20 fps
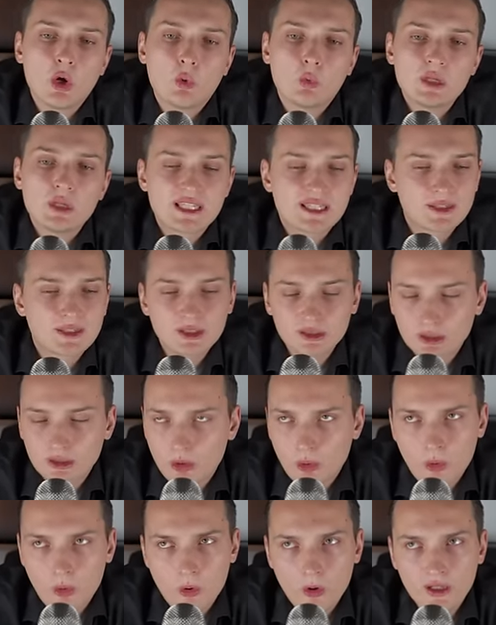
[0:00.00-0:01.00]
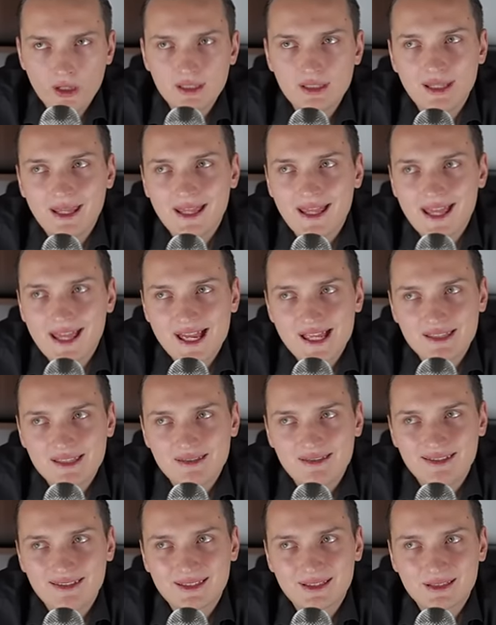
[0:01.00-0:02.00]
With Notcoin and
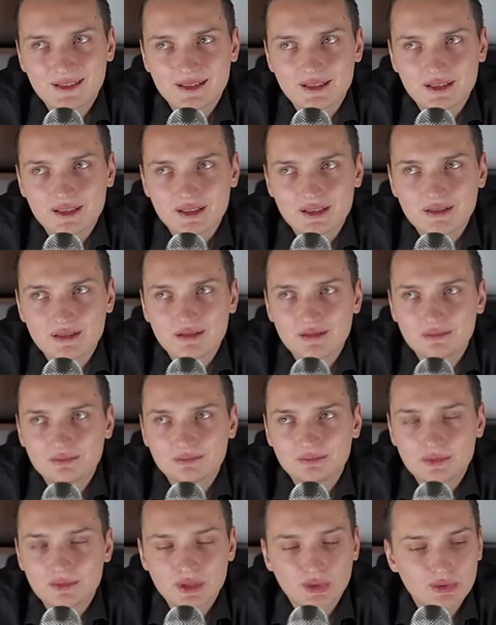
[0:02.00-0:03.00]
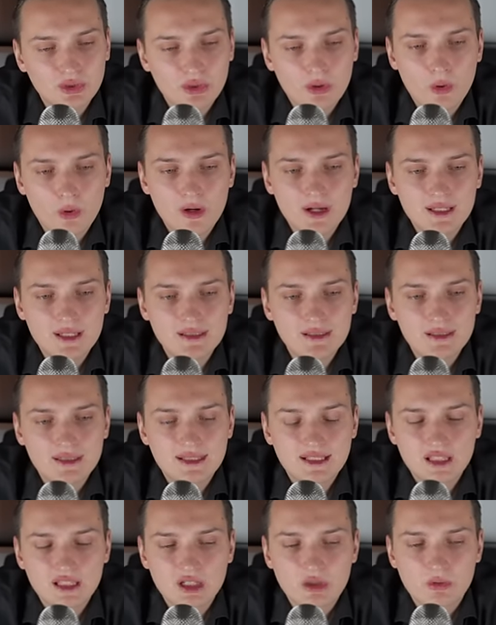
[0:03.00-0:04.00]
um, Toncoin,
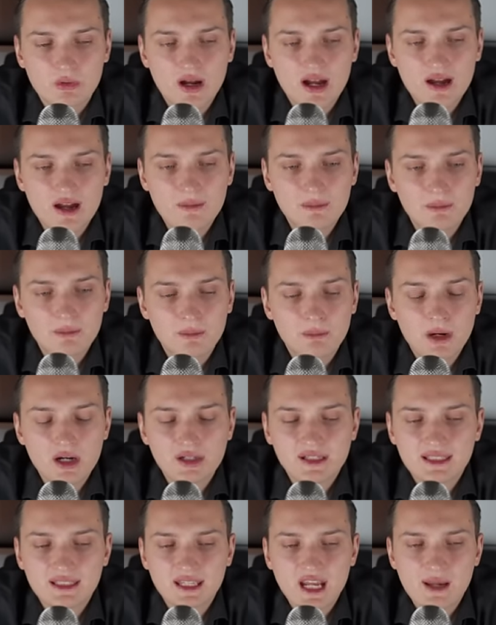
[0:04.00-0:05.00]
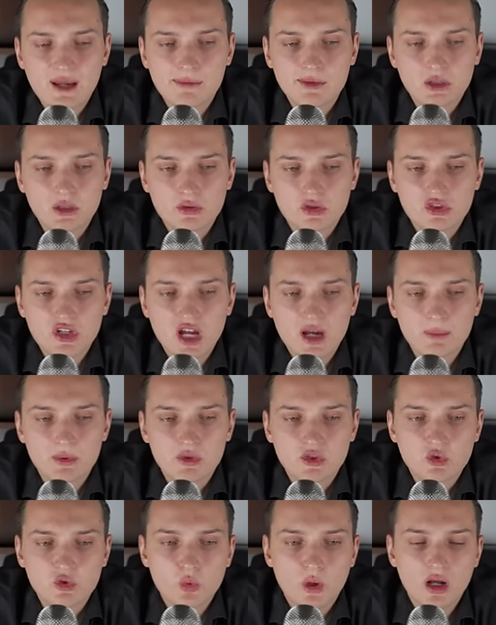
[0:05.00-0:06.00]
Telegram market cap surging up
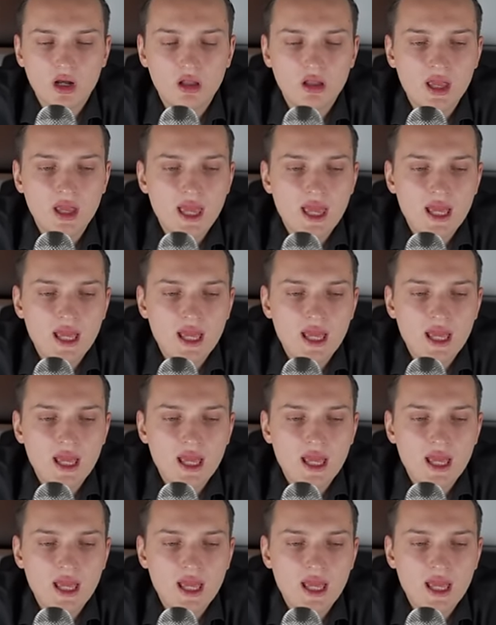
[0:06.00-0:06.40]
as well.